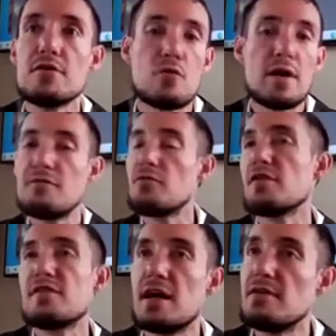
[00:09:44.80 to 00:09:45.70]

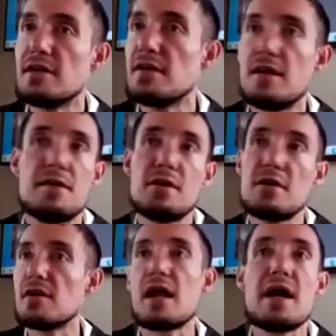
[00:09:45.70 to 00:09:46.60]
24/7 in the
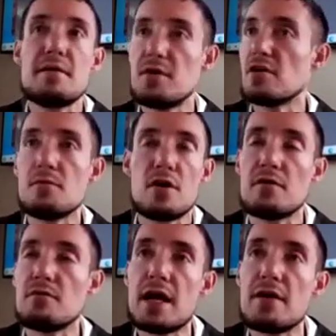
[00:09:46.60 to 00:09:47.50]
middle of the night, middle of the
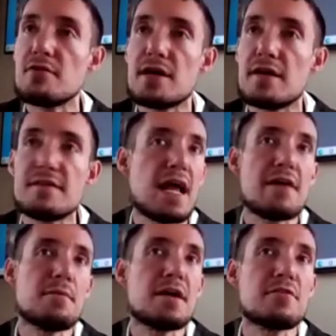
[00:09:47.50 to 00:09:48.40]
morning, whatever it is, and
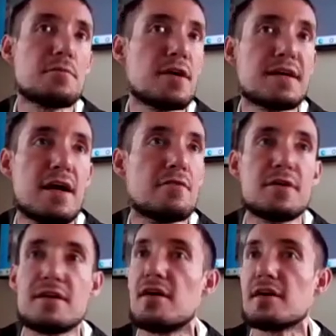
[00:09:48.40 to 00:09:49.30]
have a mental breakdown
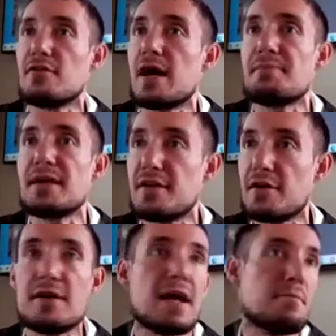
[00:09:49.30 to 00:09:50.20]
with all the crap they
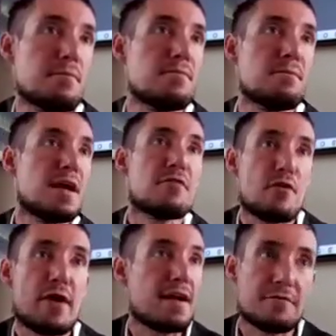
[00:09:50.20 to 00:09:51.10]
tell you to be
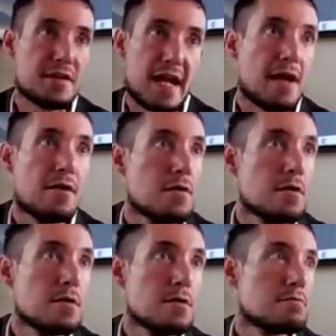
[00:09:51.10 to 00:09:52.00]
afraid of today.
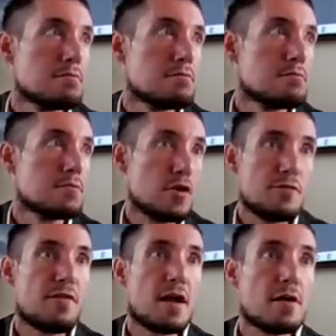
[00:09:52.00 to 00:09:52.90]
Do
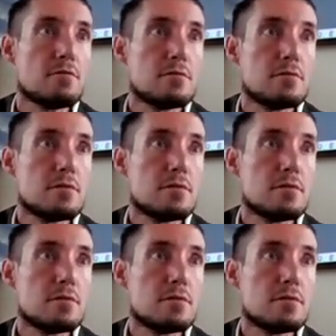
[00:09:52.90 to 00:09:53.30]
you follow?